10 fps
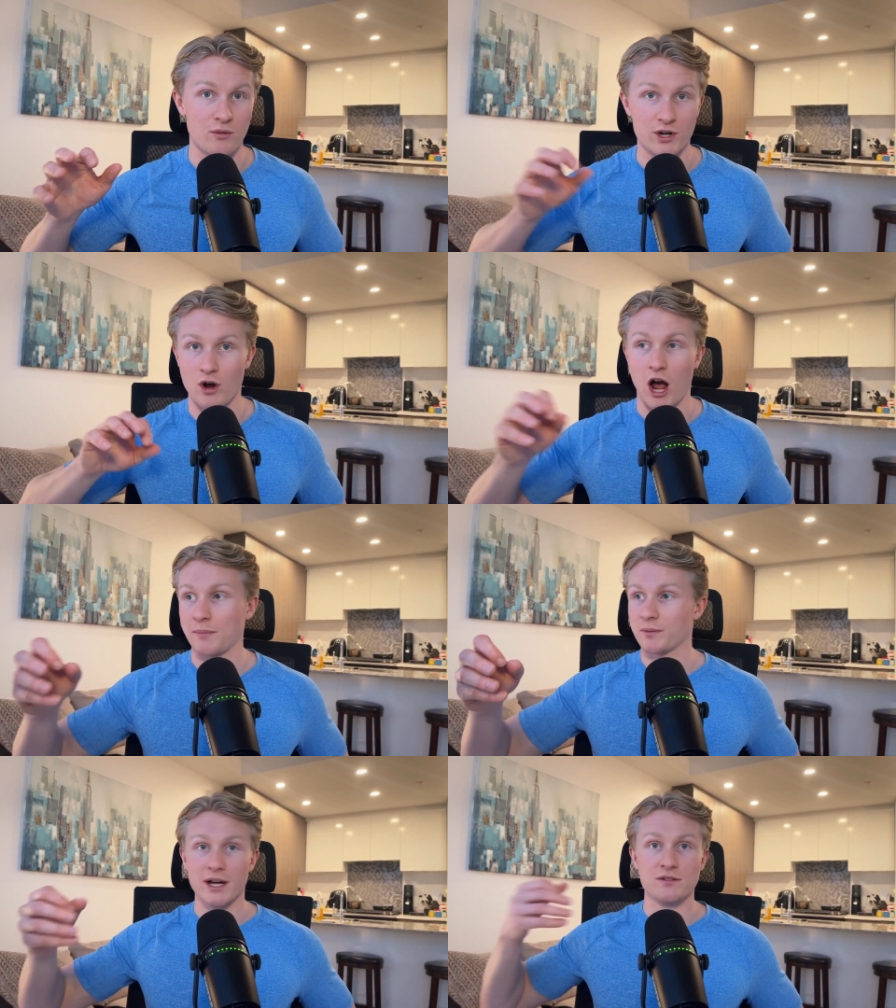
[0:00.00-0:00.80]
When you
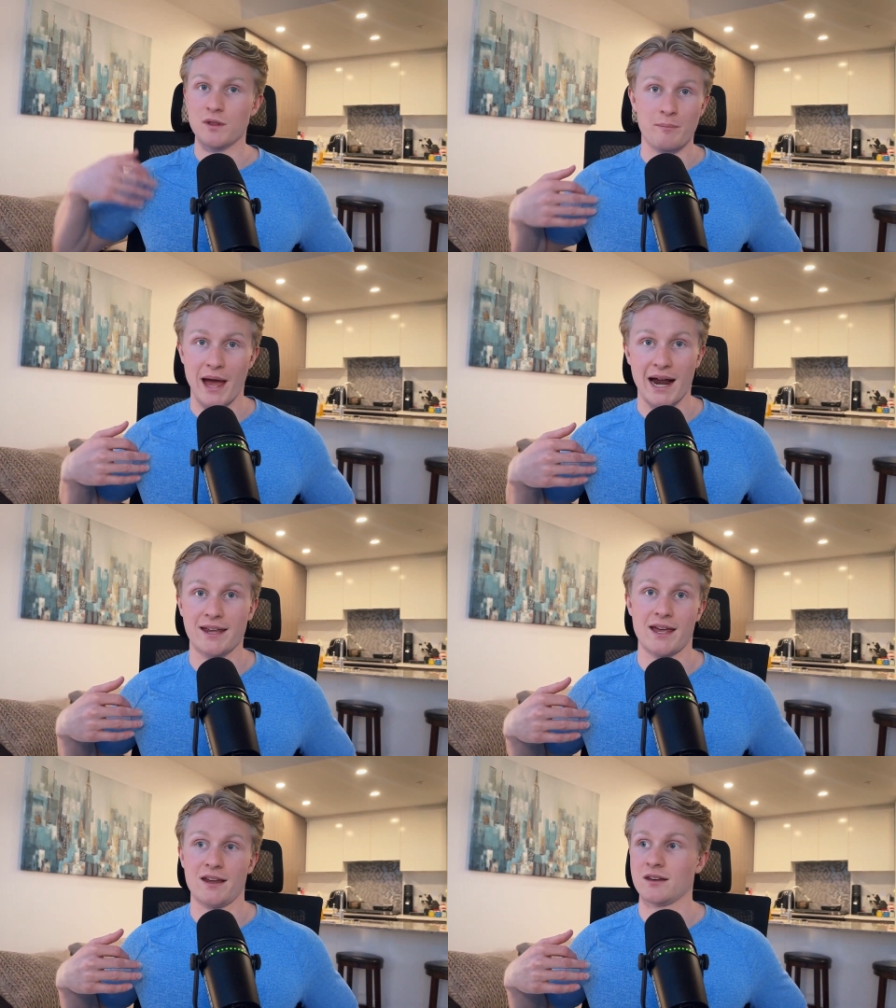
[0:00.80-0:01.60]
optimize for the back
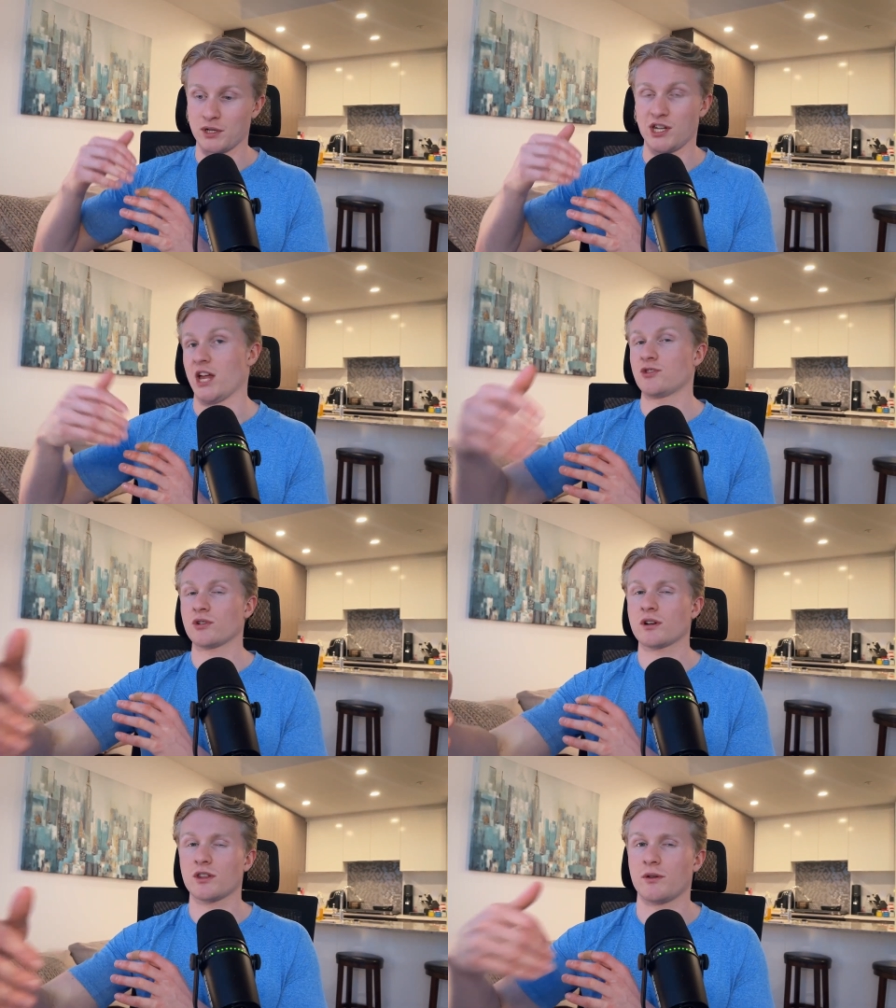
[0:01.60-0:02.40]
end,
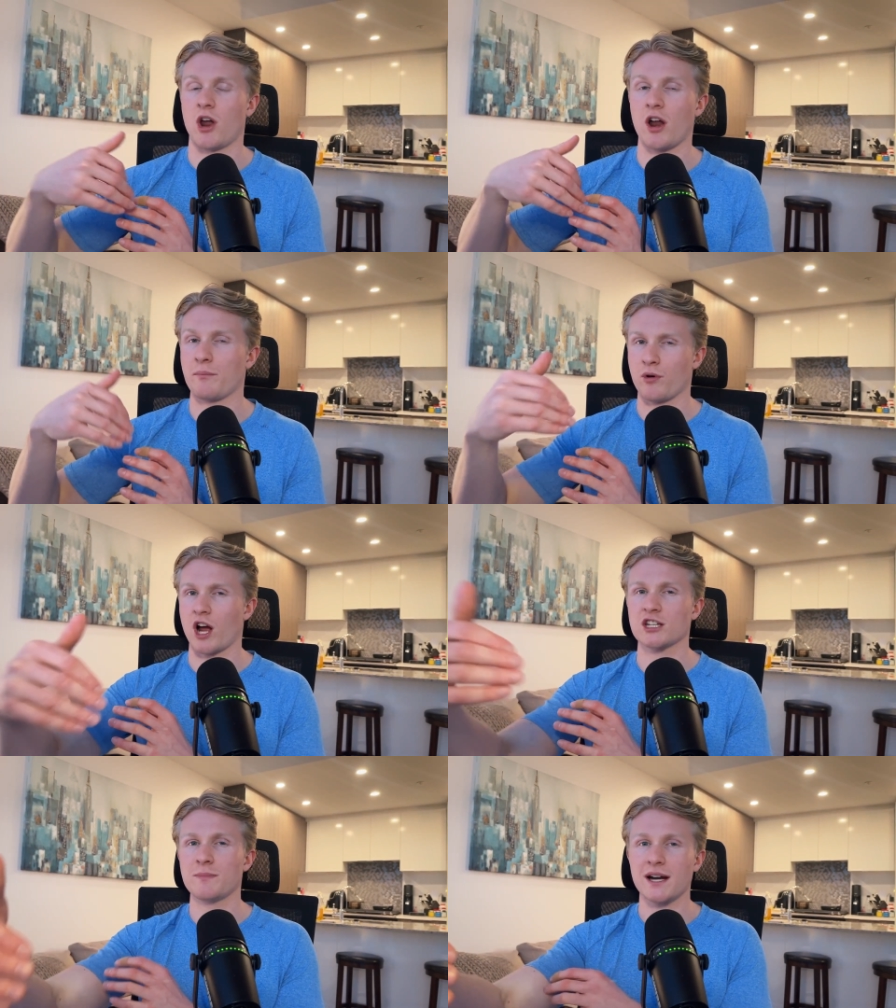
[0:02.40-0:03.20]
potential, the
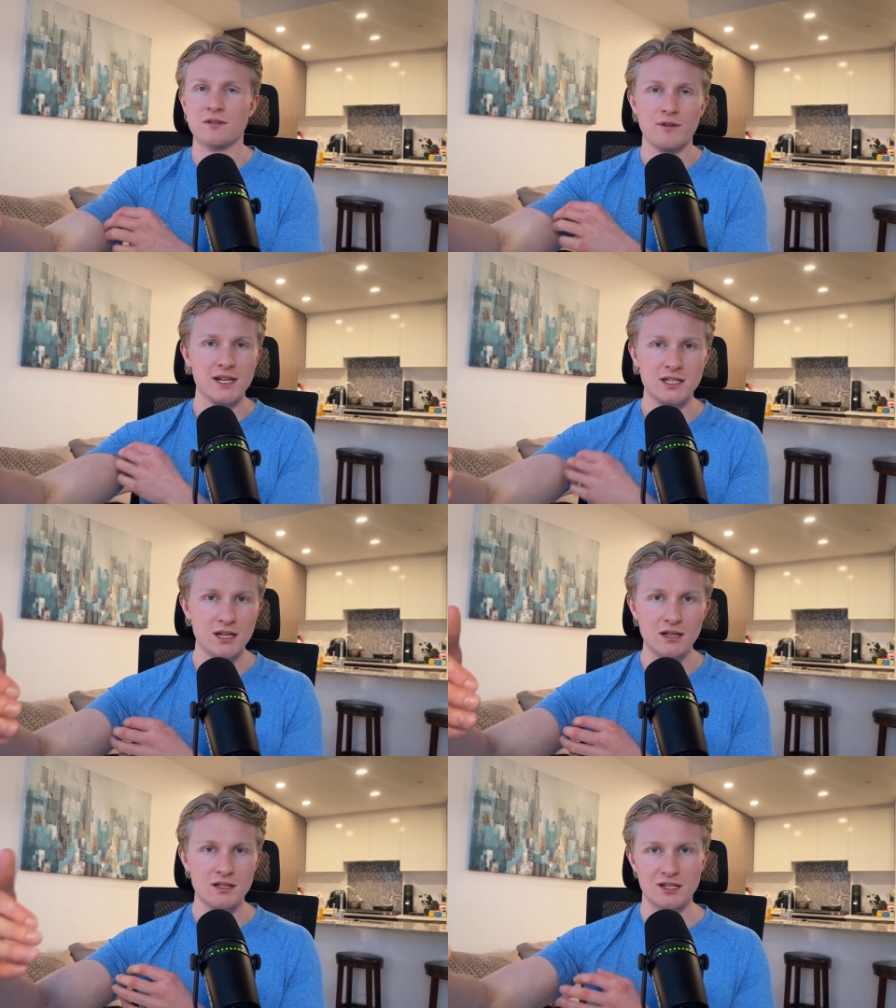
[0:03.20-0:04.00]
non-prospect
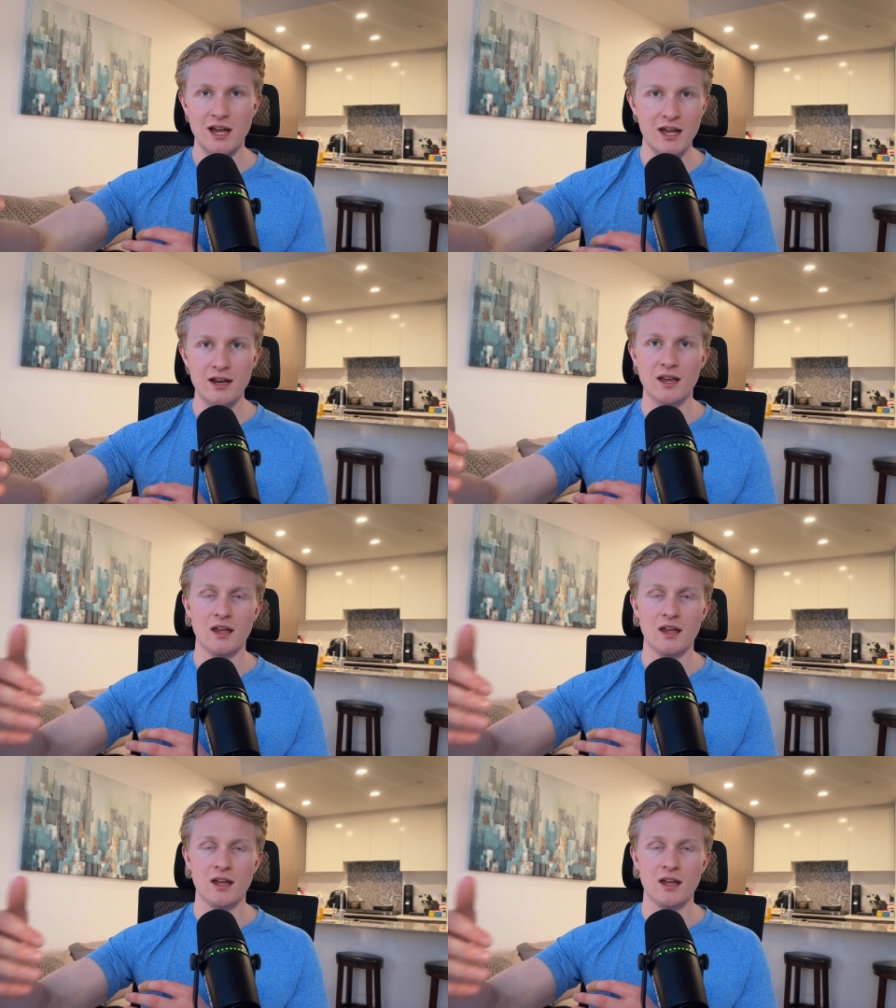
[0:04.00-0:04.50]
facing side,